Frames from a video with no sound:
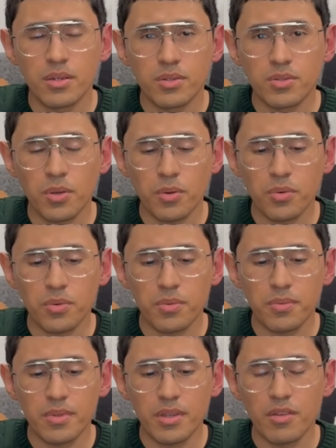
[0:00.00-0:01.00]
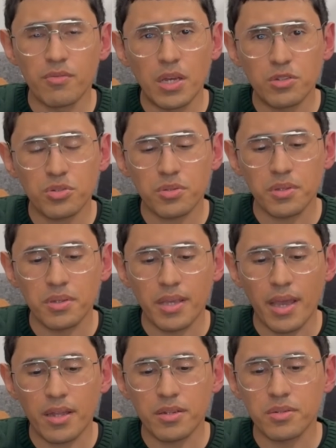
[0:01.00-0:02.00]
So eventually
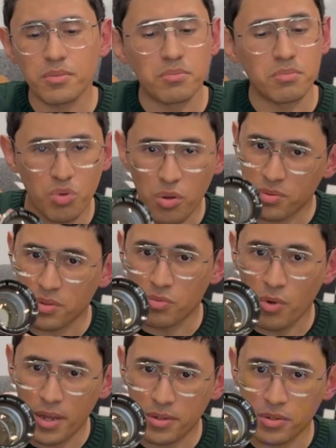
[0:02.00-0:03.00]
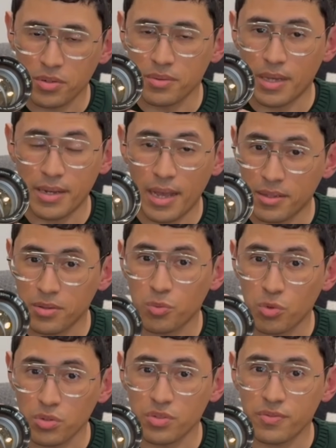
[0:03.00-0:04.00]
Canon broke the record and had the
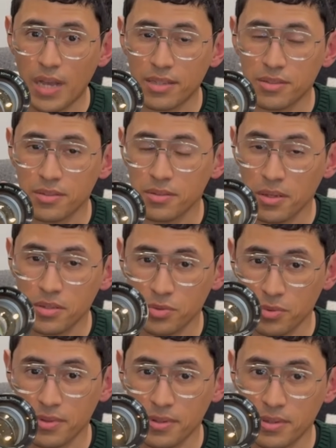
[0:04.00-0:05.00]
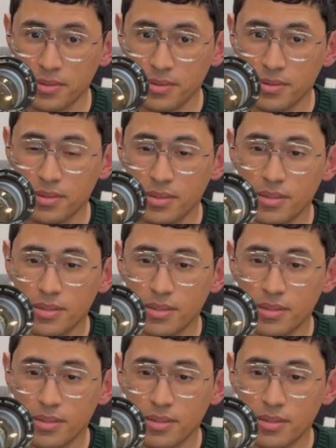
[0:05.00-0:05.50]
world's fastest lens with this.